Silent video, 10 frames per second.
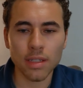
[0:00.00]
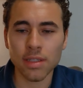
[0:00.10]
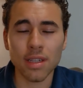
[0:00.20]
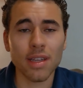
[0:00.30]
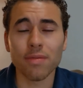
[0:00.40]

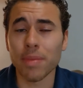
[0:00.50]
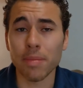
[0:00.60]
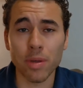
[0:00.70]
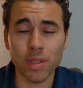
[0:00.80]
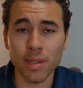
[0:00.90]
to live
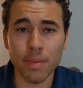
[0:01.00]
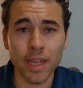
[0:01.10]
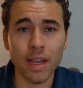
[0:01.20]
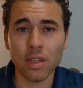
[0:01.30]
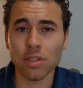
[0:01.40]
maybe with
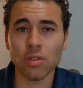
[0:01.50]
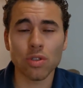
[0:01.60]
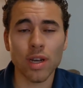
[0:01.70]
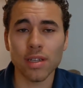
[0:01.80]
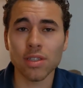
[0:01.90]
somebody else, or
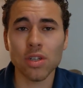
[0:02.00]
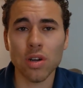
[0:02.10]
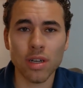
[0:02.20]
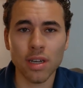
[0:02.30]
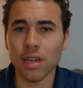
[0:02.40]
trying to
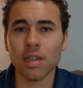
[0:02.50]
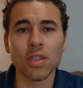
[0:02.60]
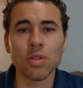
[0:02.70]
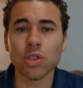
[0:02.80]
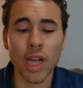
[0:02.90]
start a
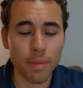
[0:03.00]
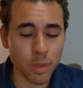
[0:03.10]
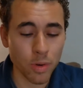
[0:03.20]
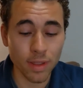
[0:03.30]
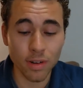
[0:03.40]
new
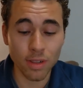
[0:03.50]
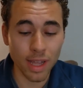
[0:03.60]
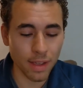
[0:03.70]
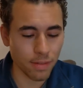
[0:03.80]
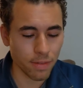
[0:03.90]
chapter in their
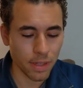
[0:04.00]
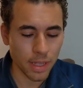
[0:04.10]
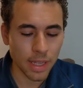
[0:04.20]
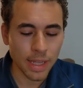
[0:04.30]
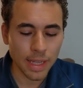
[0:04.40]
life.
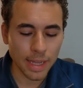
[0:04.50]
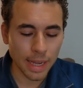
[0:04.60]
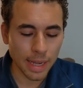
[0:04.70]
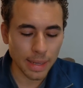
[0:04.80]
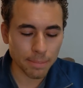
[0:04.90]

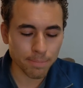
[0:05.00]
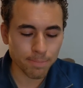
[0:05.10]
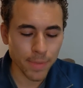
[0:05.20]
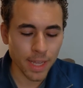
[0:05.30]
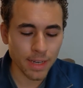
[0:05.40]

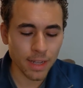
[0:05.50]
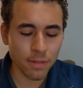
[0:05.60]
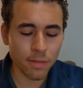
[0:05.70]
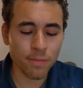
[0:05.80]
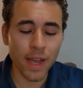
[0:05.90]
And
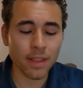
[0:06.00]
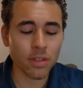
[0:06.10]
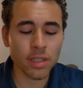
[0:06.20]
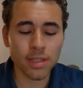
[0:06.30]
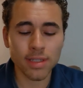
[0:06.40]
in fact,
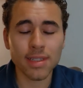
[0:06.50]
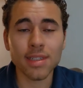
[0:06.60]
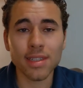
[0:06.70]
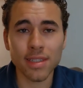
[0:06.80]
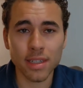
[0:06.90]
there's this
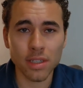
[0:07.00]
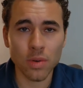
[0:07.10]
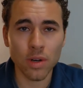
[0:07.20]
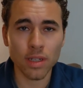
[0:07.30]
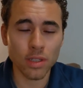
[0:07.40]
statistics
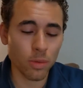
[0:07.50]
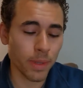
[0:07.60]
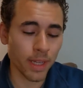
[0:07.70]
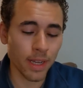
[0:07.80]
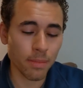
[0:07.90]
according to
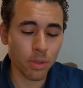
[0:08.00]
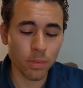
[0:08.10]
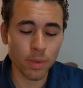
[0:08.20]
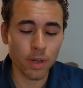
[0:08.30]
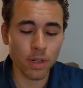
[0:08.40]
BNN
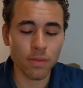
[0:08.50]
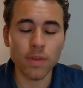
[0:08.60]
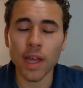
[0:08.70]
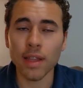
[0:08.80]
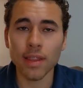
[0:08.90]
Bloomberg,
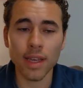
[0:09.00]
and